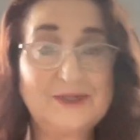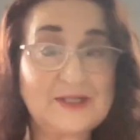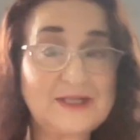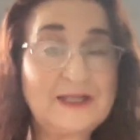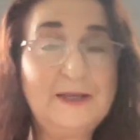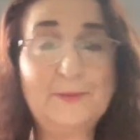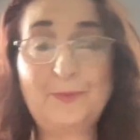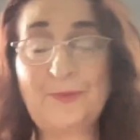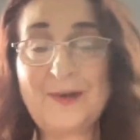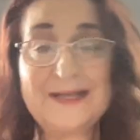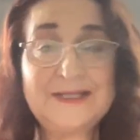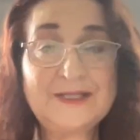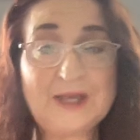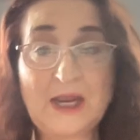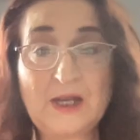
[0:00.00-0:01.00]
sleep
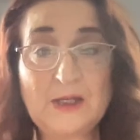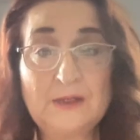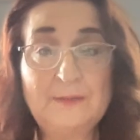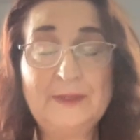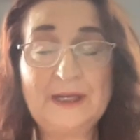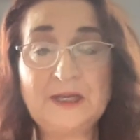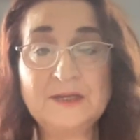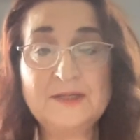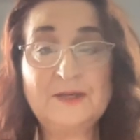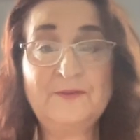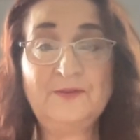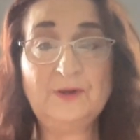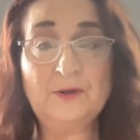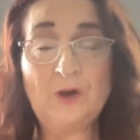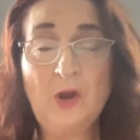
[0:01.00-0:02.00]
rest cycle, because
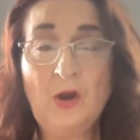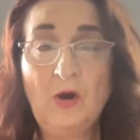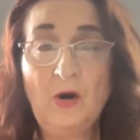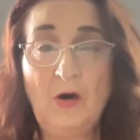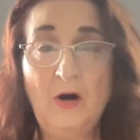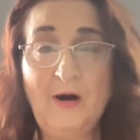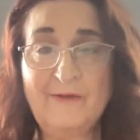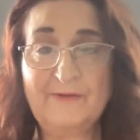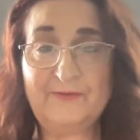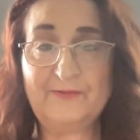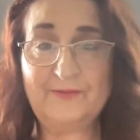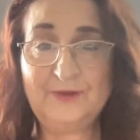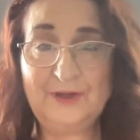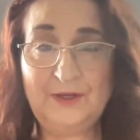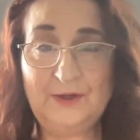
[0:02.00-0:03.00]
if you're off,
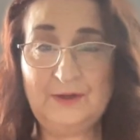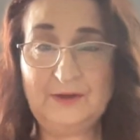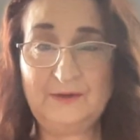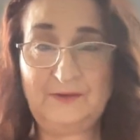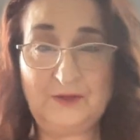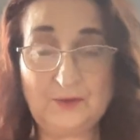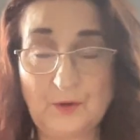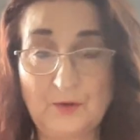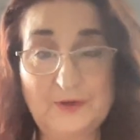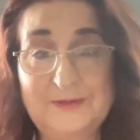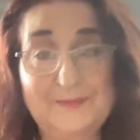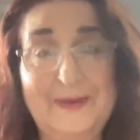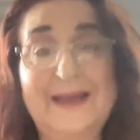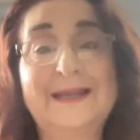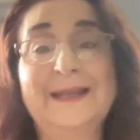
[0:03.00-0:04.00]
if you go to
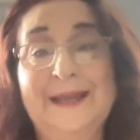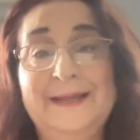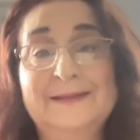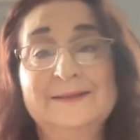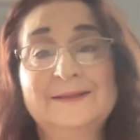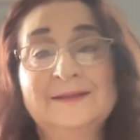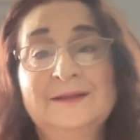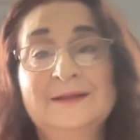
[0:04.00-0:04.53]
bed late